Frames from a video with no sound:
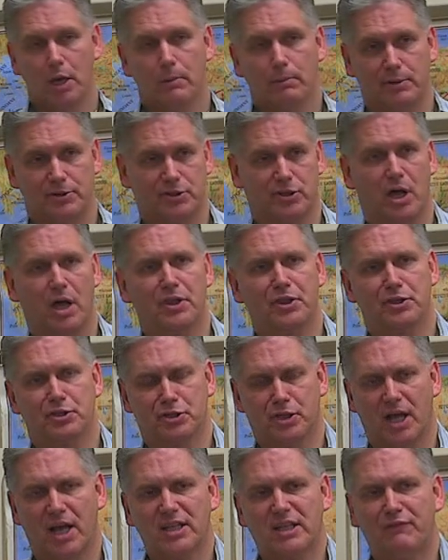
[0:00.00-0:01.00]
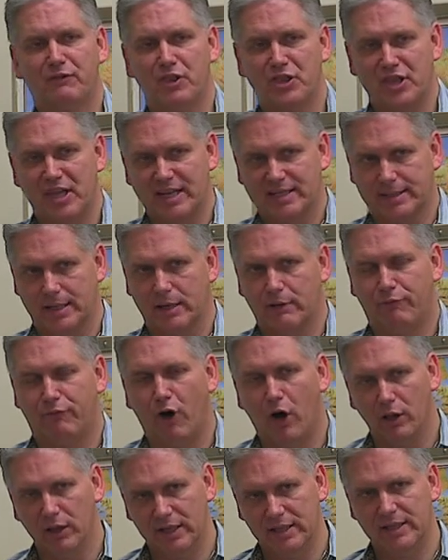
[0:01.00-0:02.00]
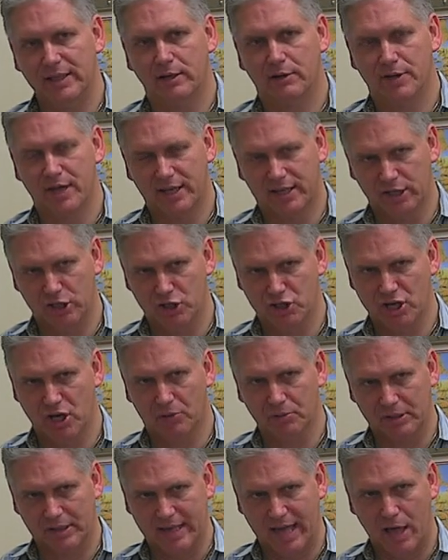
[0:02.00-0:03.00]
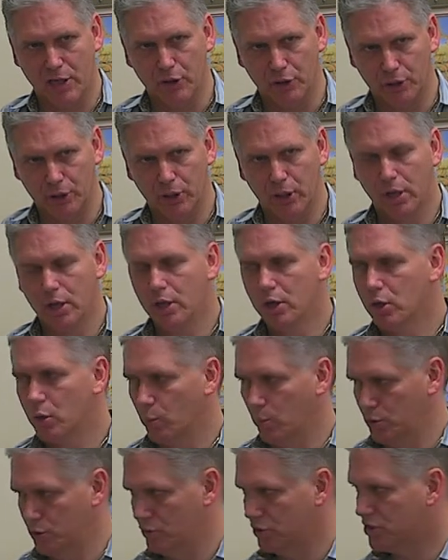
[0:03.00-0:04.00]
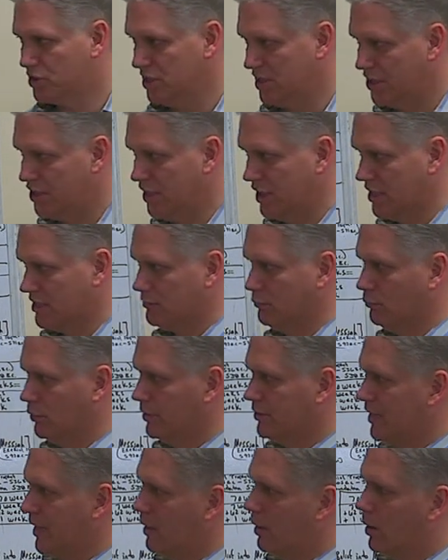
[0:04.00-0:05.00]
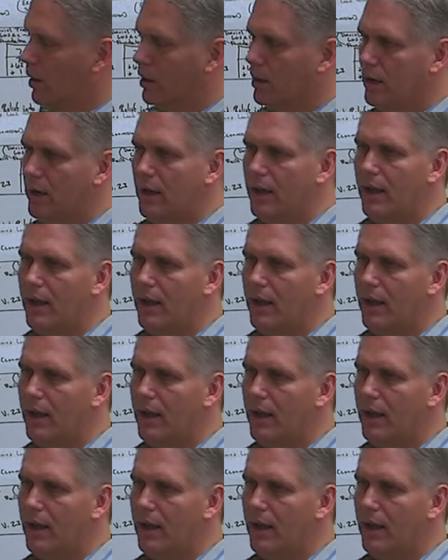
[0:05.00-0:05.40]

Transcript: But there's a lot of different things that fall in here that can gel together when you see things for what they are.